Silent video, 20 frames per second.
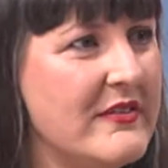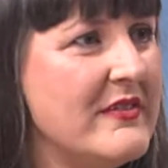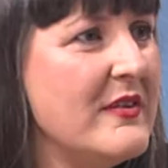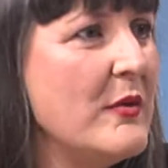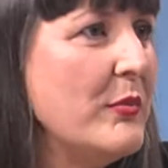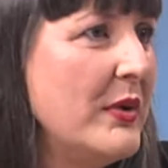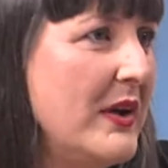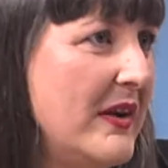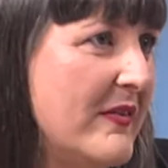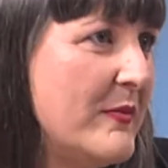
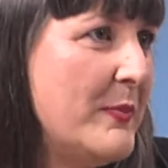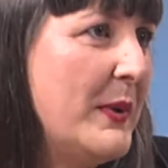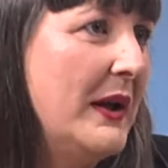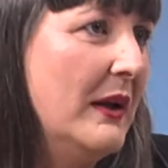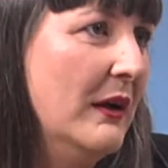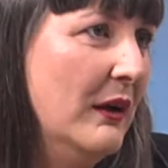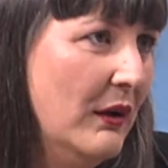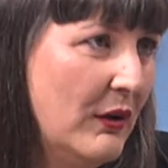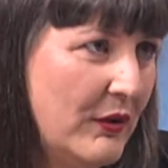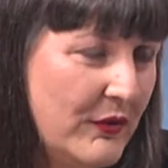Somebody spent
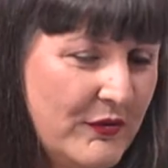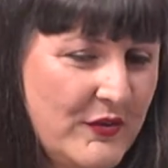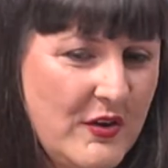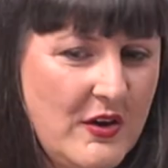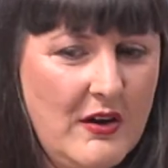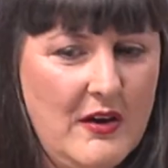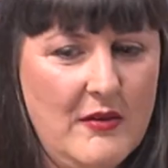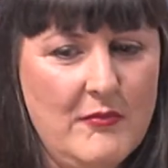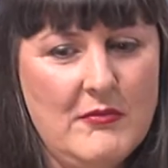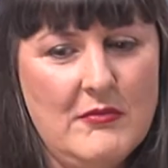a lot of
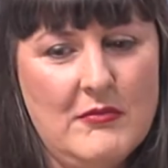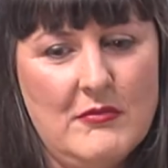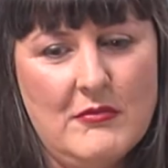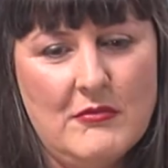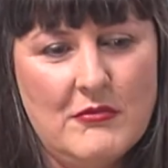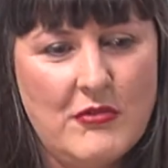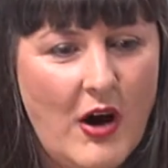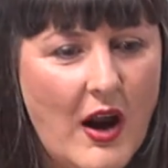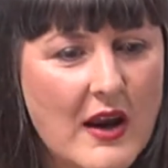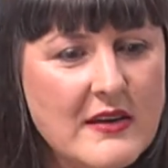time
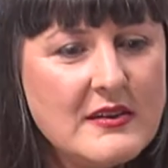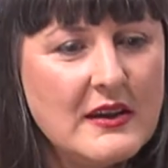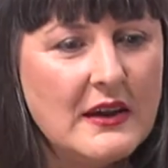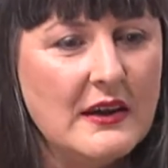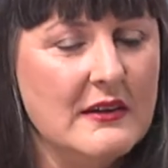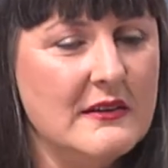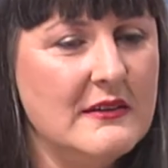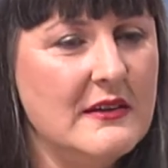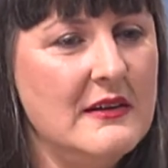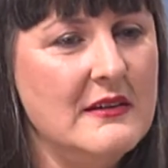writing
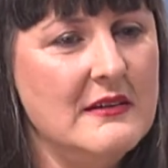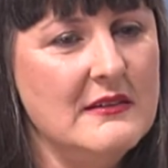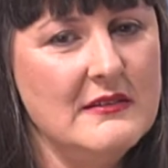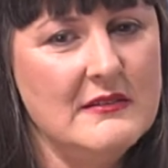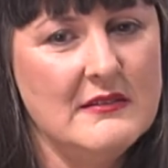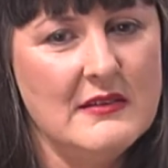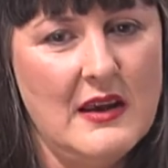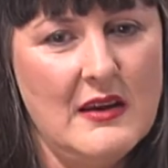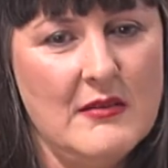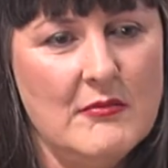it
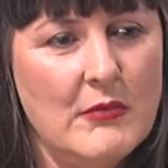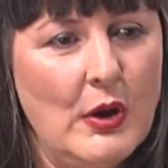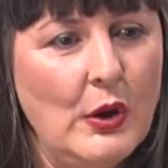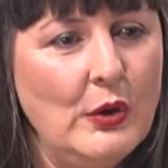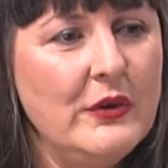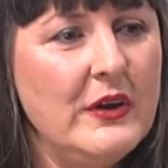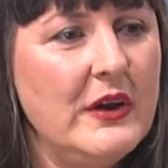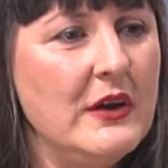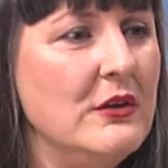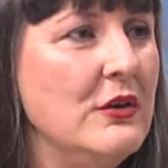and
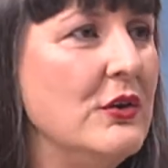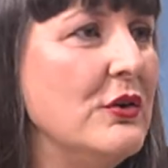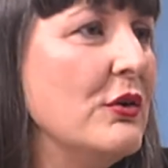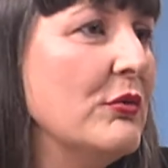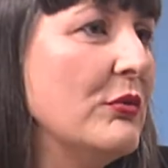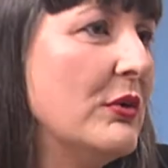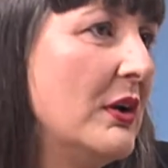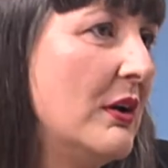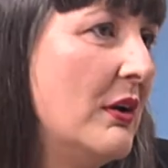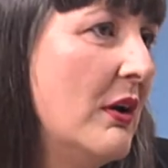moulding it, and you don't
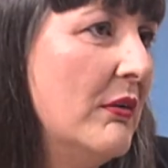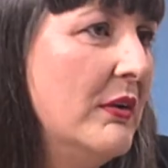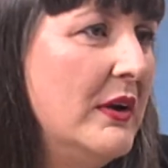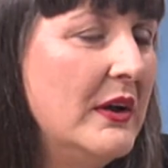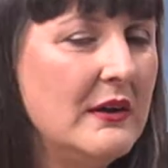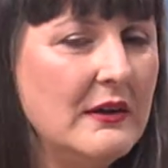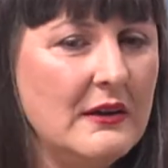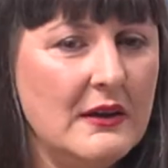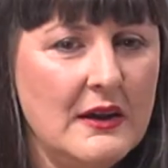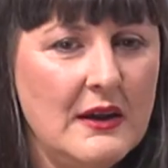want to go in
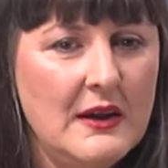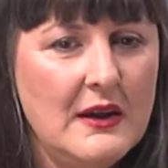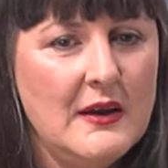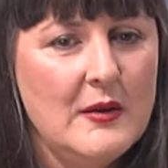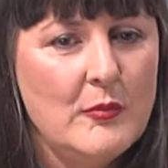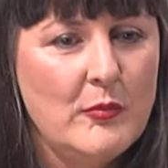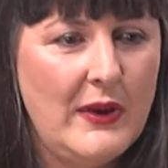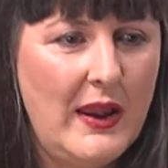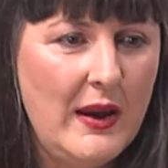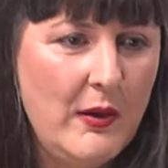and
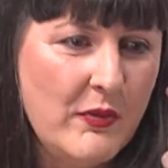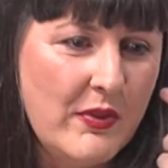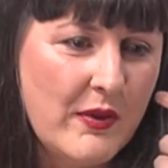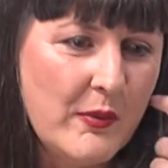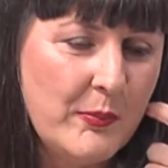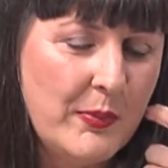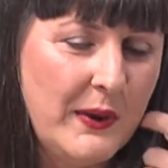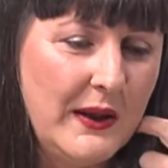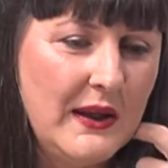play with it. But